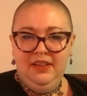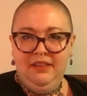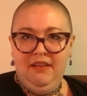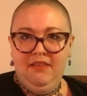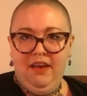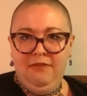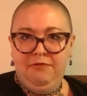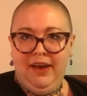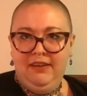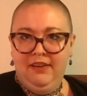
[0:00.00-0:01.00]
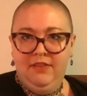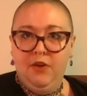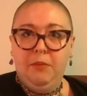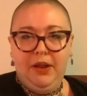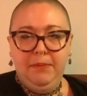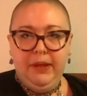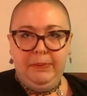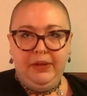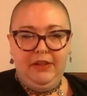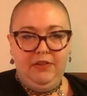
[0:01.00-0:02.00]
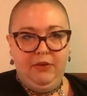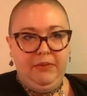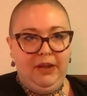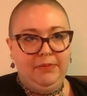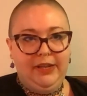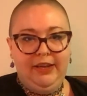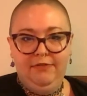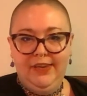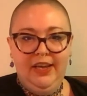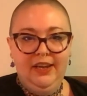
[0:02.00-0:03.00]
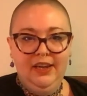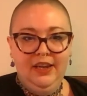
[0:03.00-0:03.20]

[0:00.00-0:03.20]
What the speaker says: this affected so many people and so many believed it,